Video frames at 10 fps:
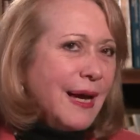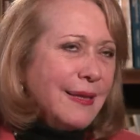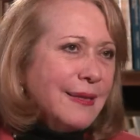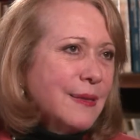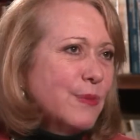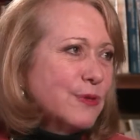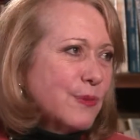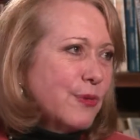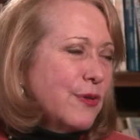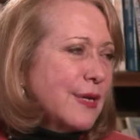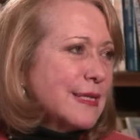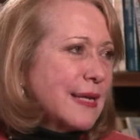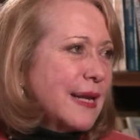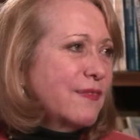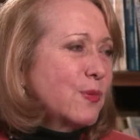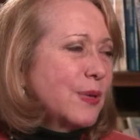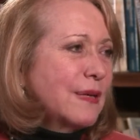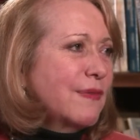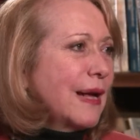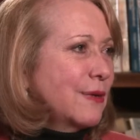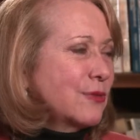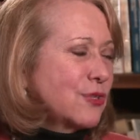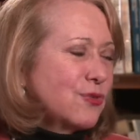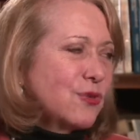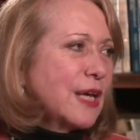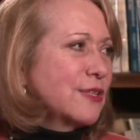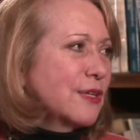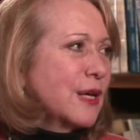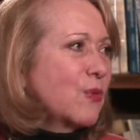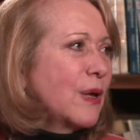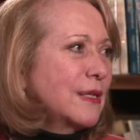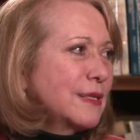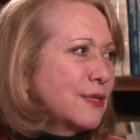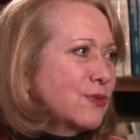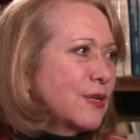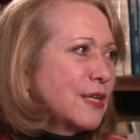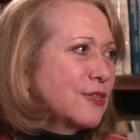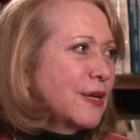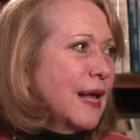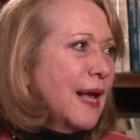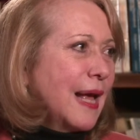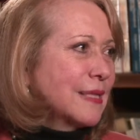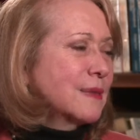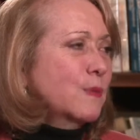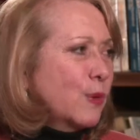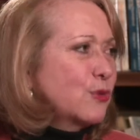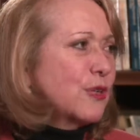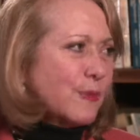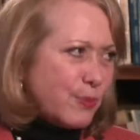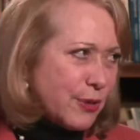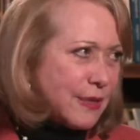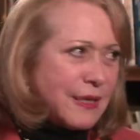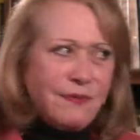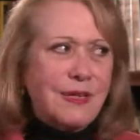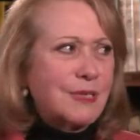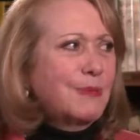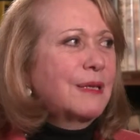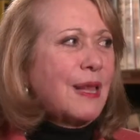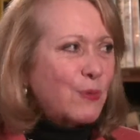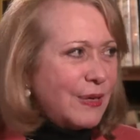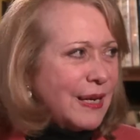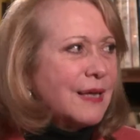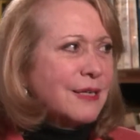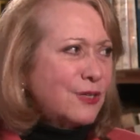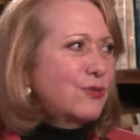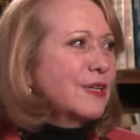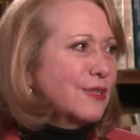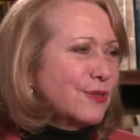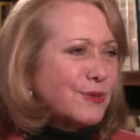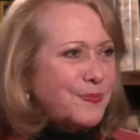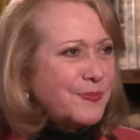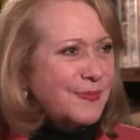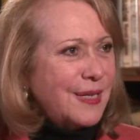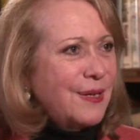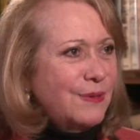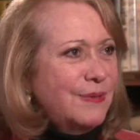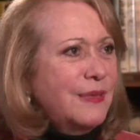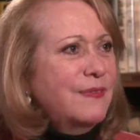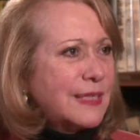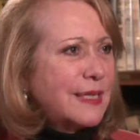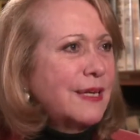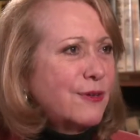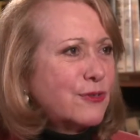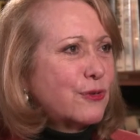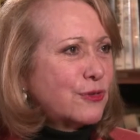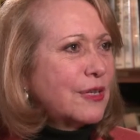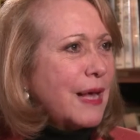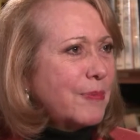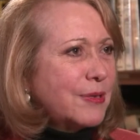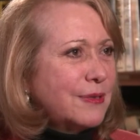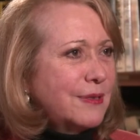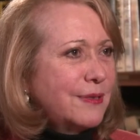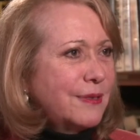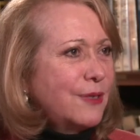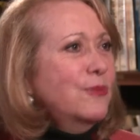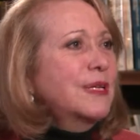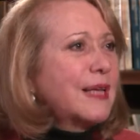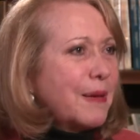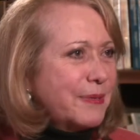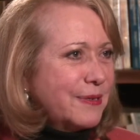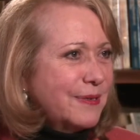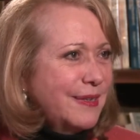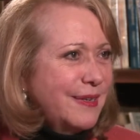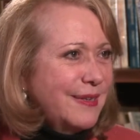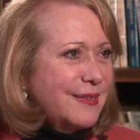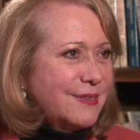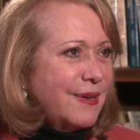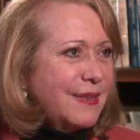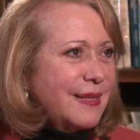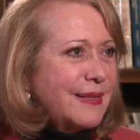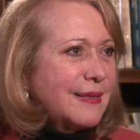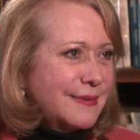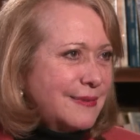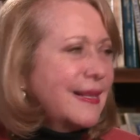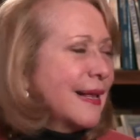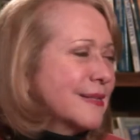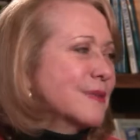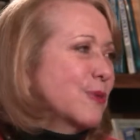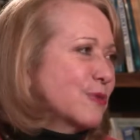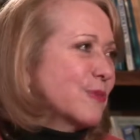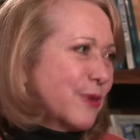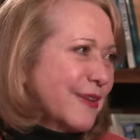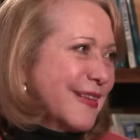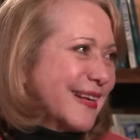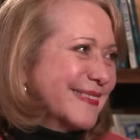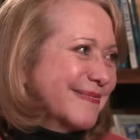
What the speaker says: I think the most important thing is that everybody values education and quality education as the most important investment that what a country can do. Investing in your social capital and your human capital. So I think that is the most important thing.